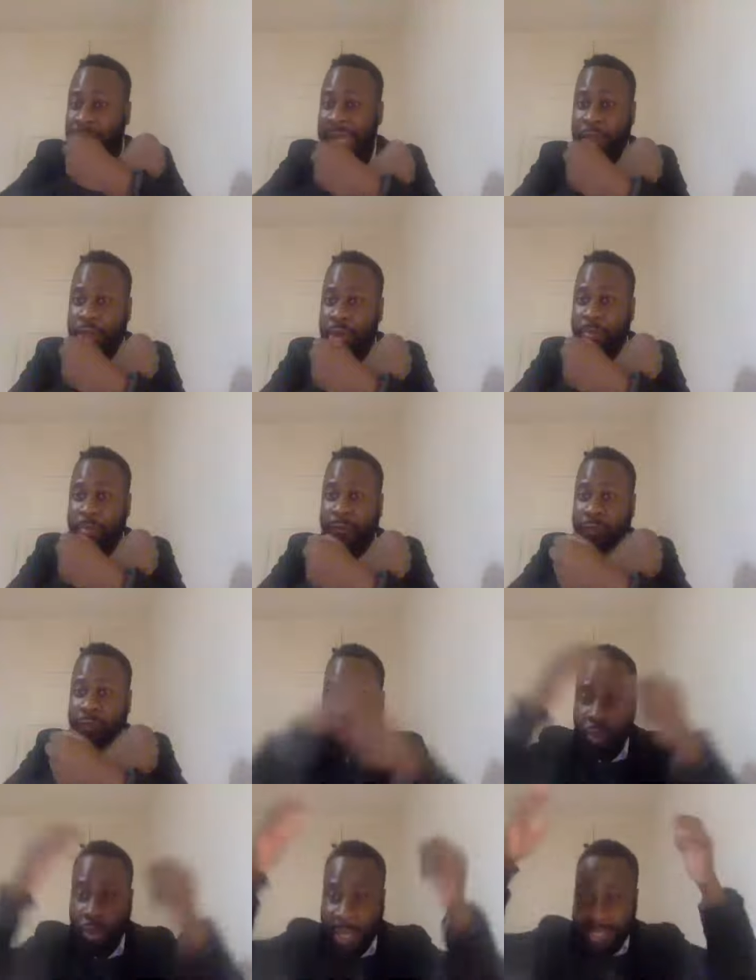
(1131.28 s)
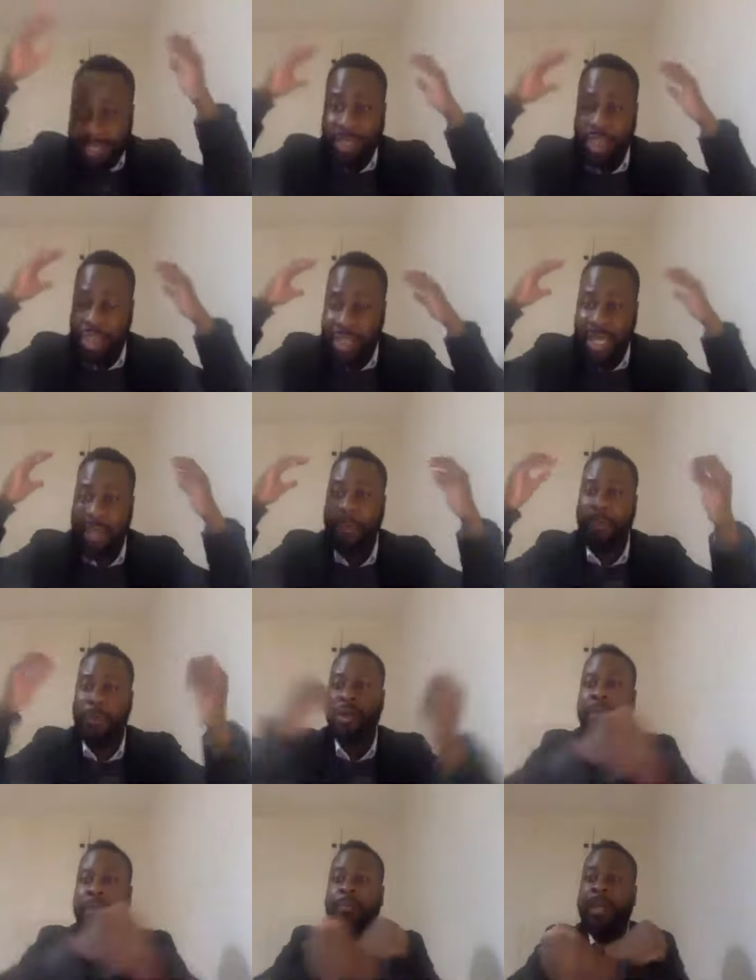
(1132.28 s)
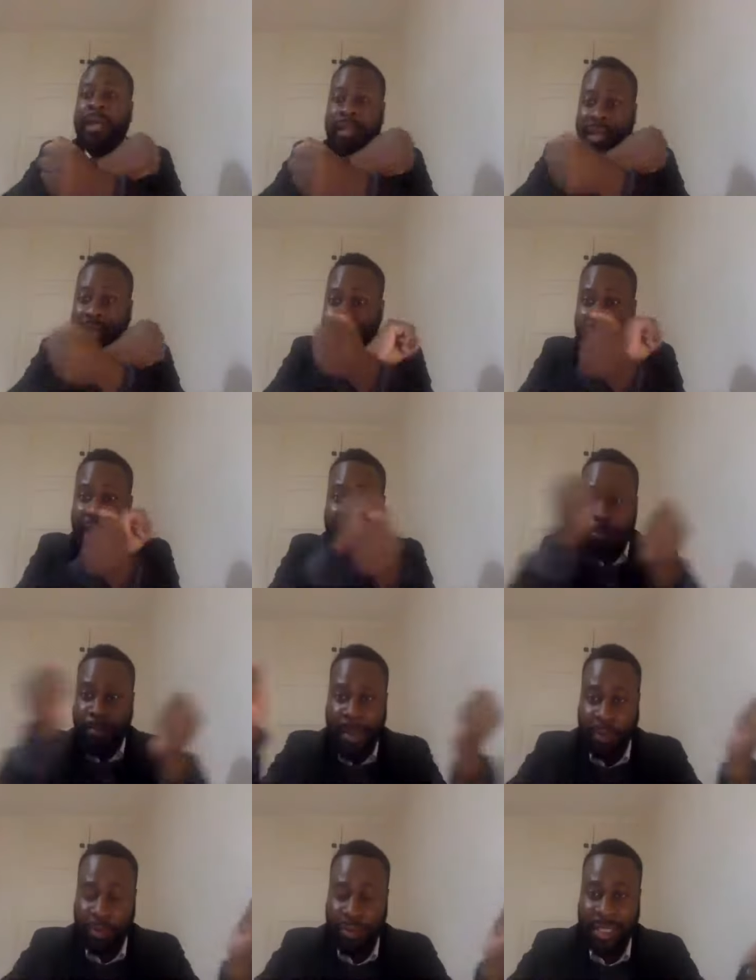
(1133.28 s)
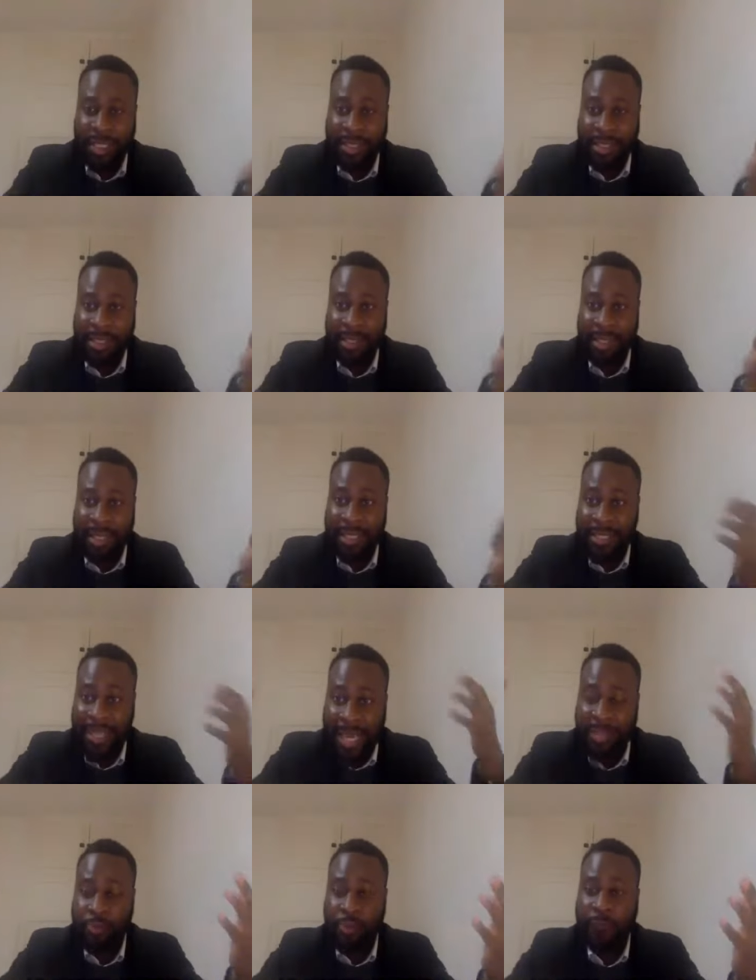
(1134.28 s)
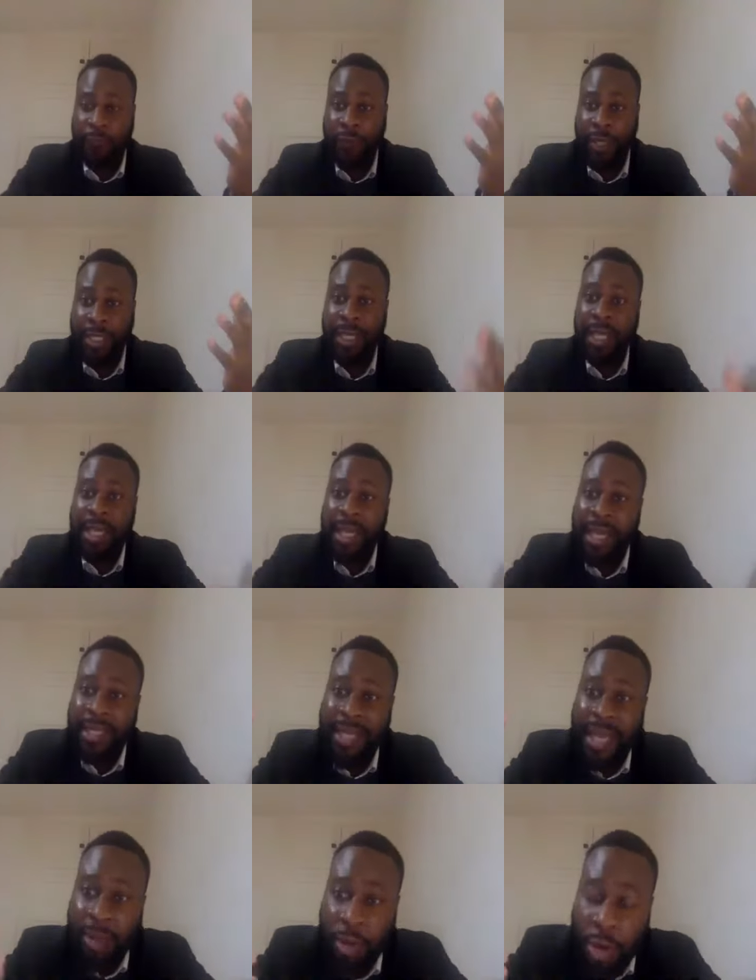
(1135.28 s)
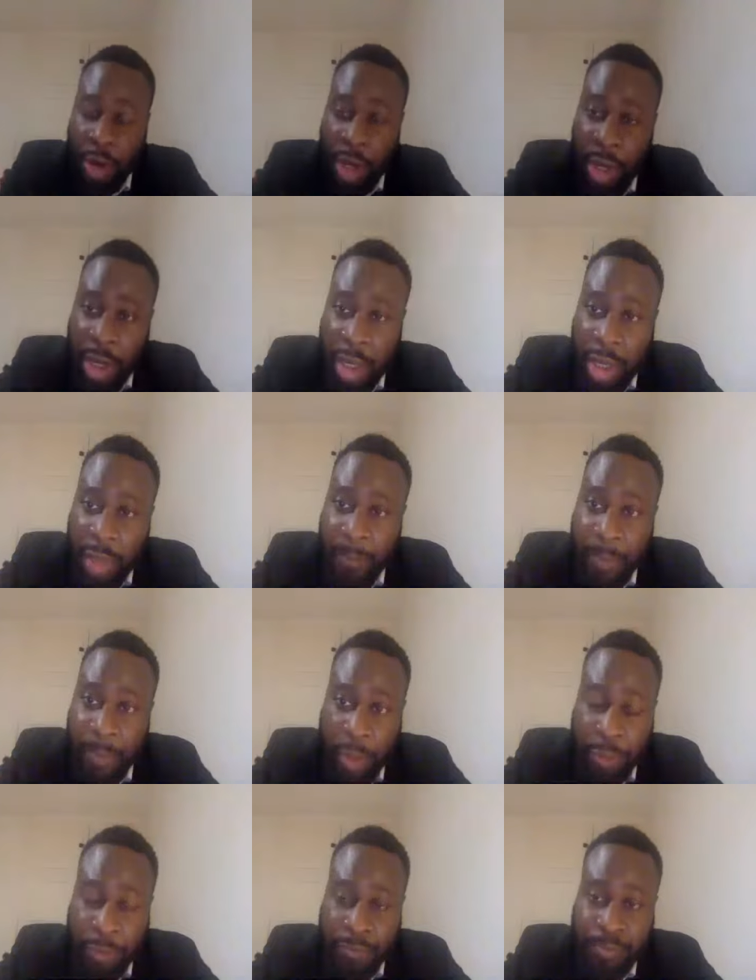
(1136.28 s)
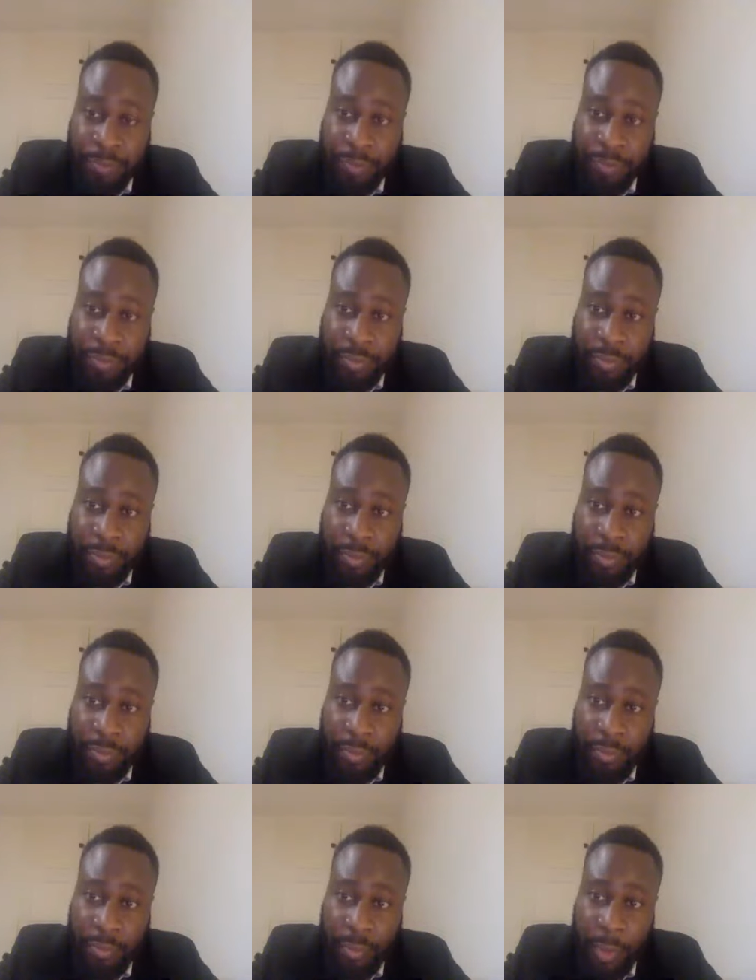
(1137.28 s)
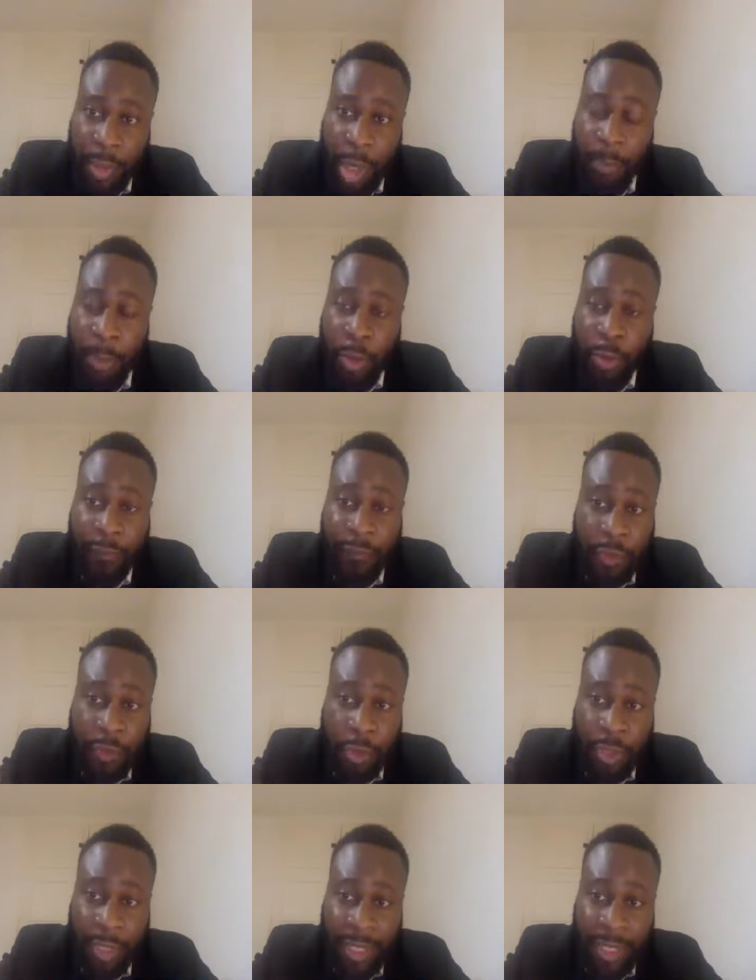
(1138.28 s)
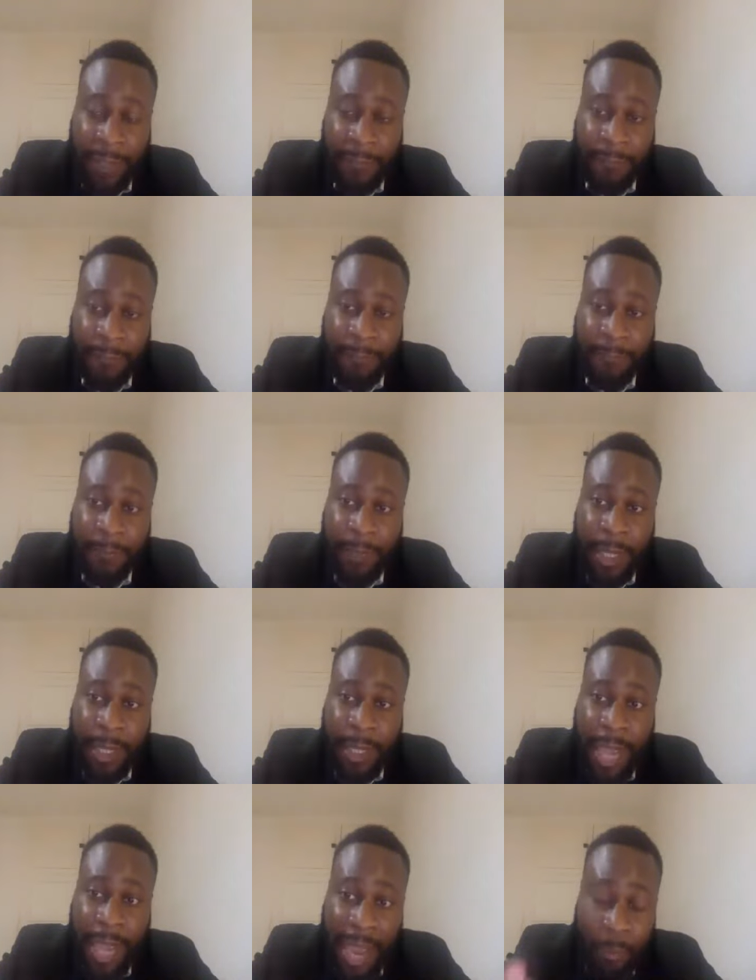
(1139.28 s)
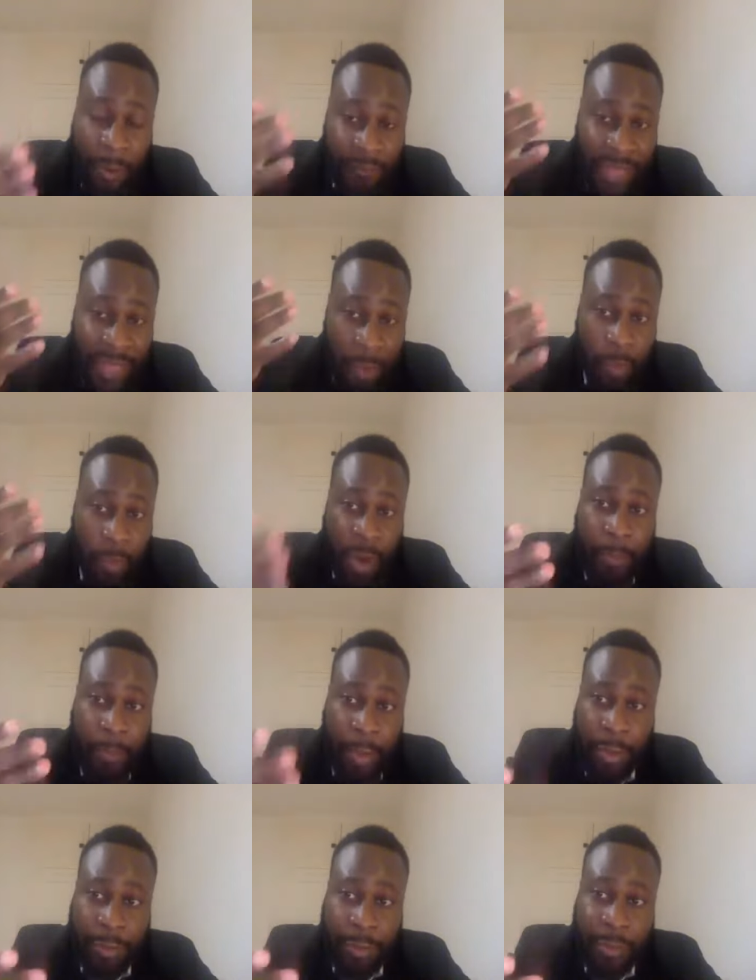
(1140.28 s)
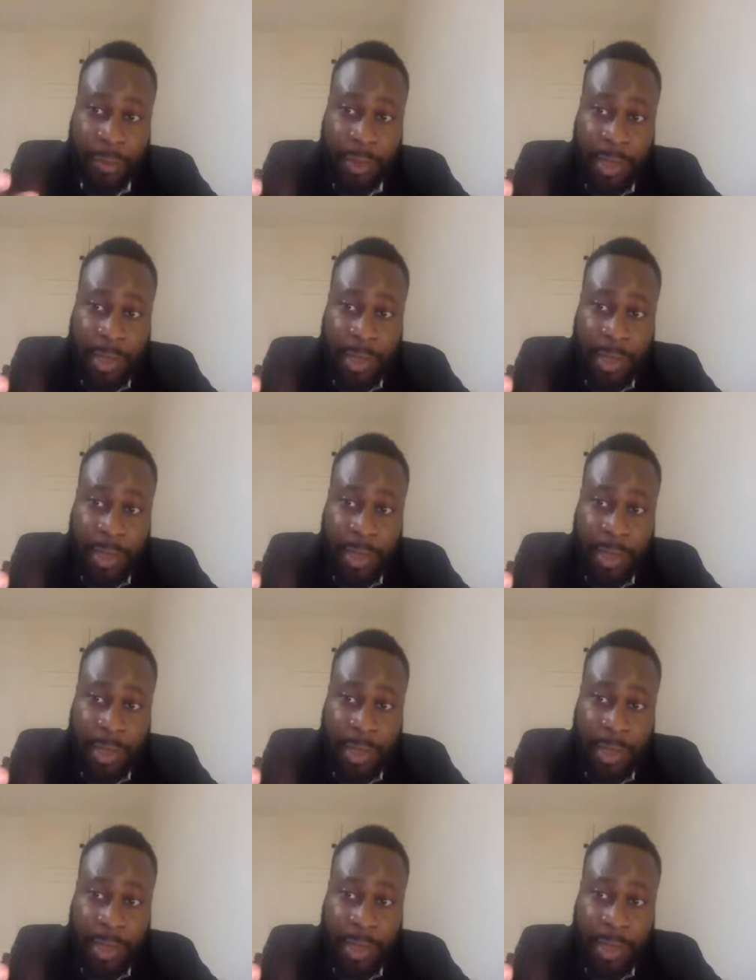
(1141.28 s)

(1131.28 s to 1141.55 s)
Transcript: that he couldn't move. The anointing just came upon him. The chain melted. His hands were free. He then got a, a bone a bone of a donkey. And with that one bone,